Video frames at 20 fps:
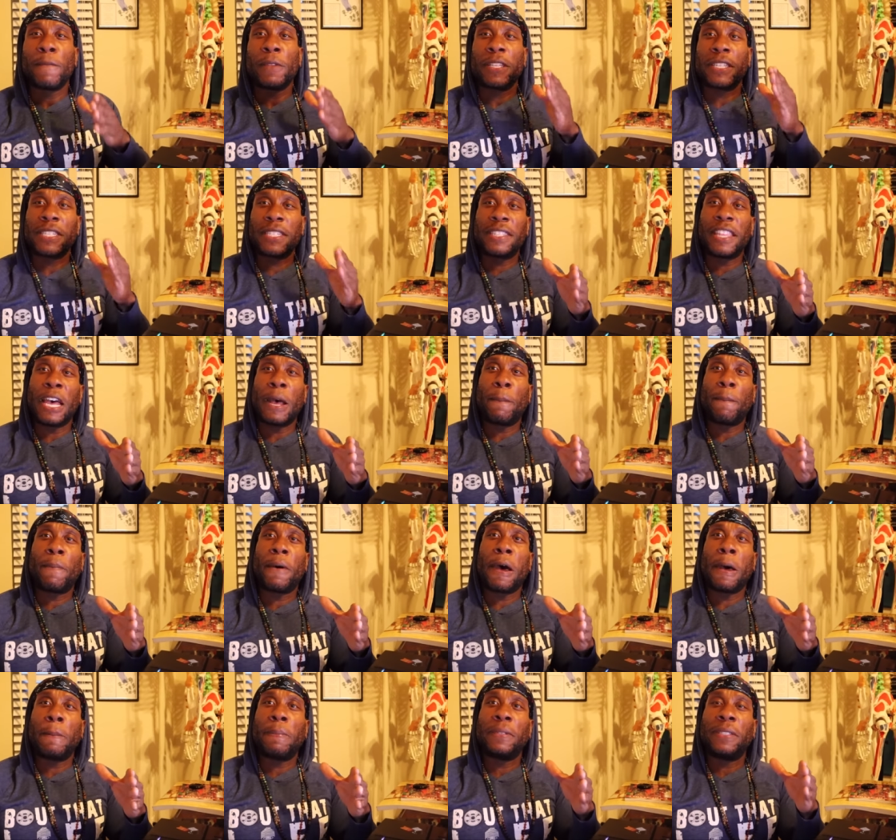
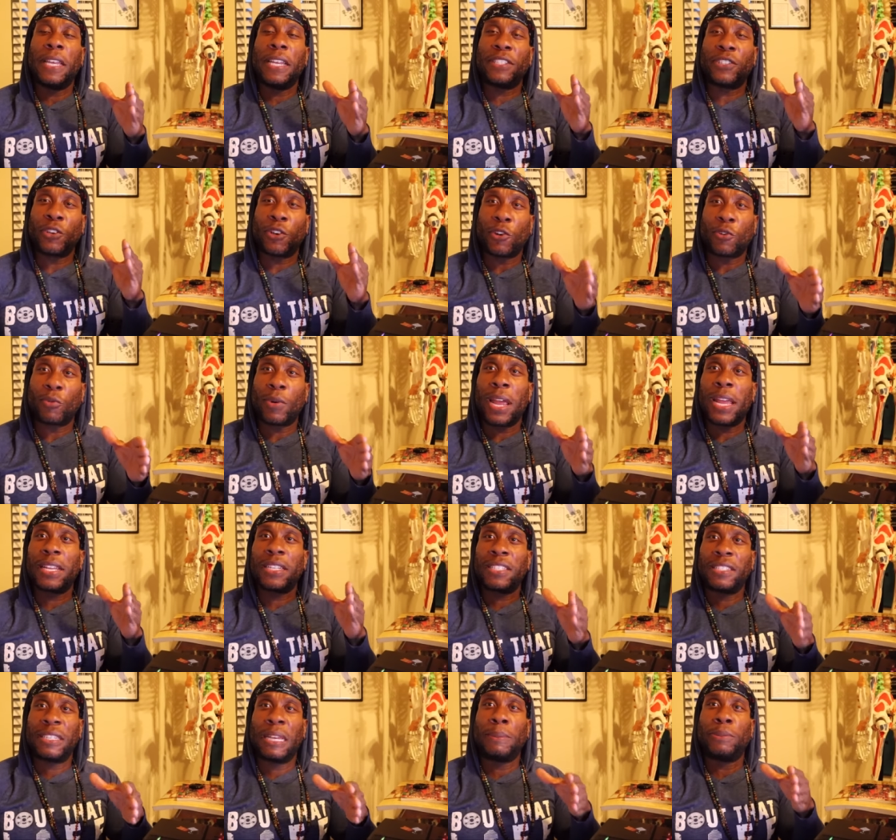step-ups is a
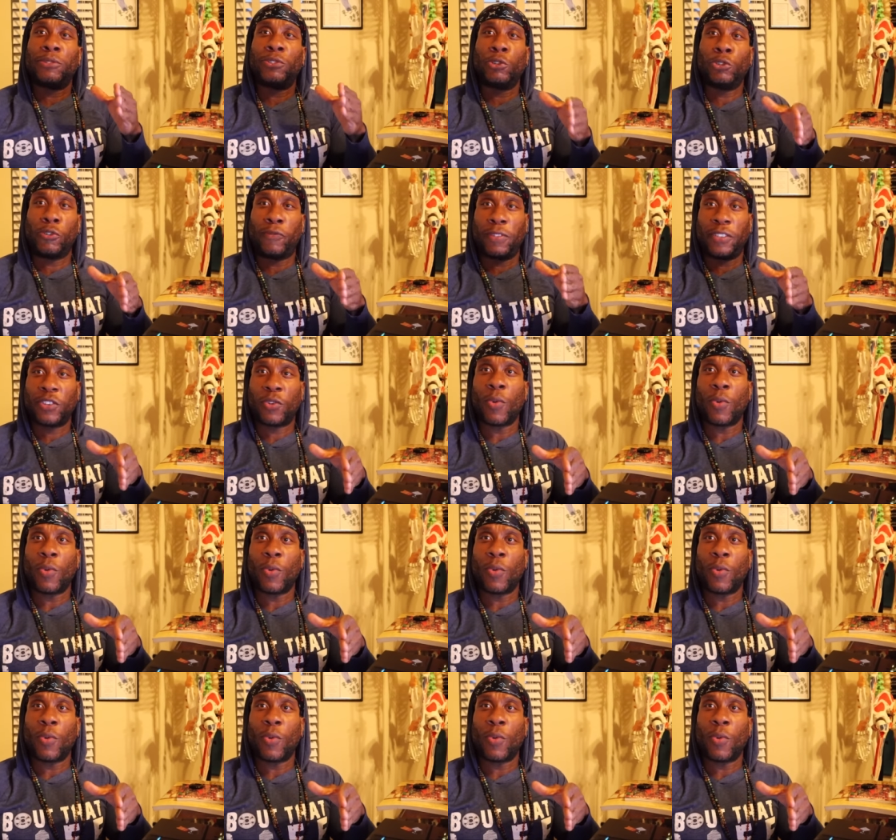great substitution for